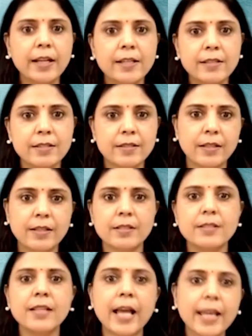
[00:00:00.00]
it's
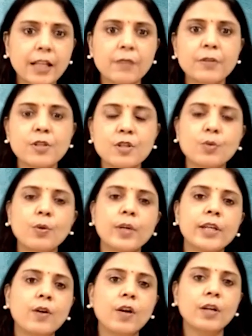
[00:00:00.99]
a cycle which is
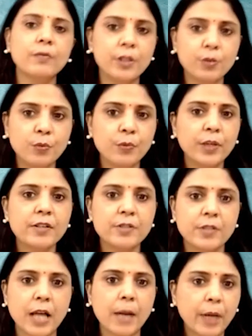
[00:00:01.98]
going on when you feel
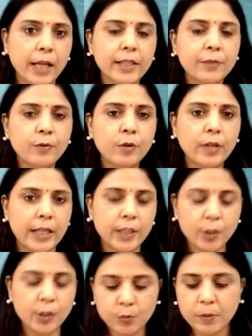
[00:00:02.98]
trapped. I think for
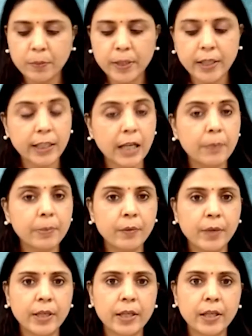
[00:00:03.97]
any human being, it can be
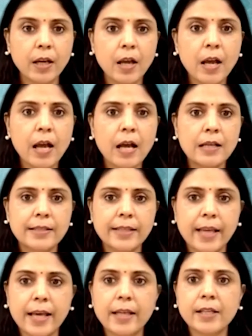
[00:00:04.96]
a very
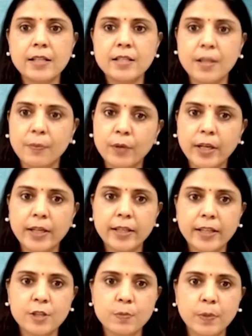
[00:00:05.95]
scary and
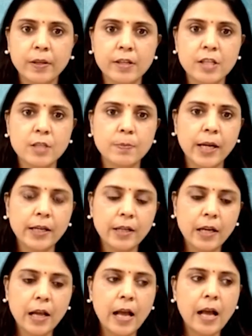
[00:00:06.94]
suffocating experience.
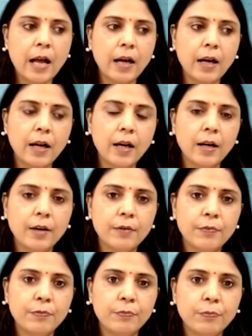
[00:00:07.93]
But
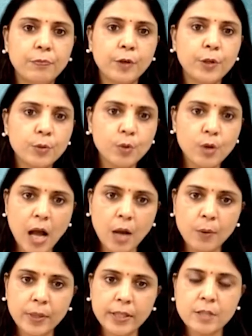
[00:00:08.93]
for you,
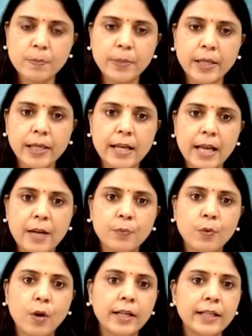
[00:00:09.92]
how it has been
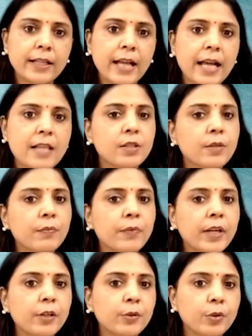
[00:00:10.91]
and what it has
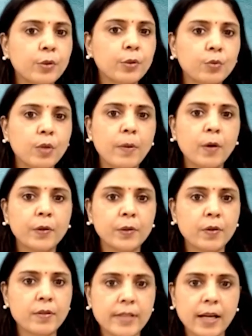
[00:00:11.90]
revealed to you about
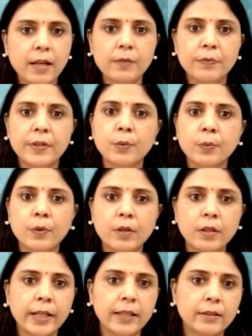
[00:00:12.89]
yourself and the
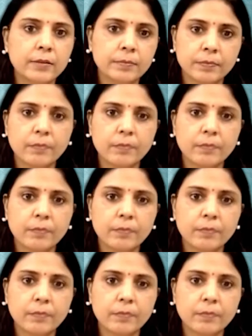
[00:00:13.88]
world and